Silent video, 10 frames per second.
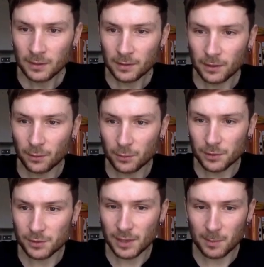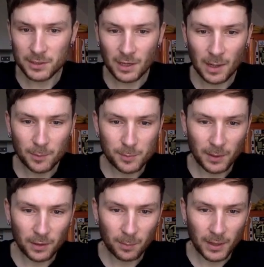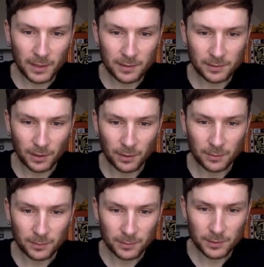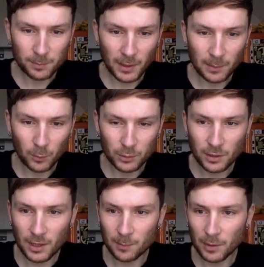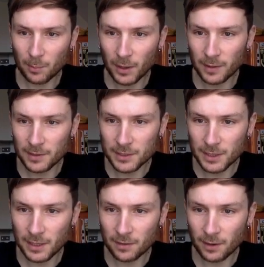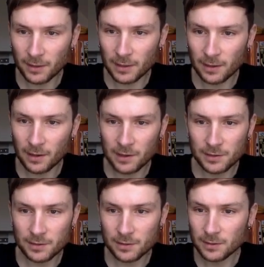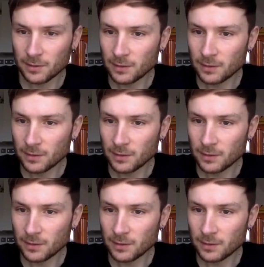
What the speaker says: You can also see how much time you spent on the bike. So spending more time on the bike this year than I did last.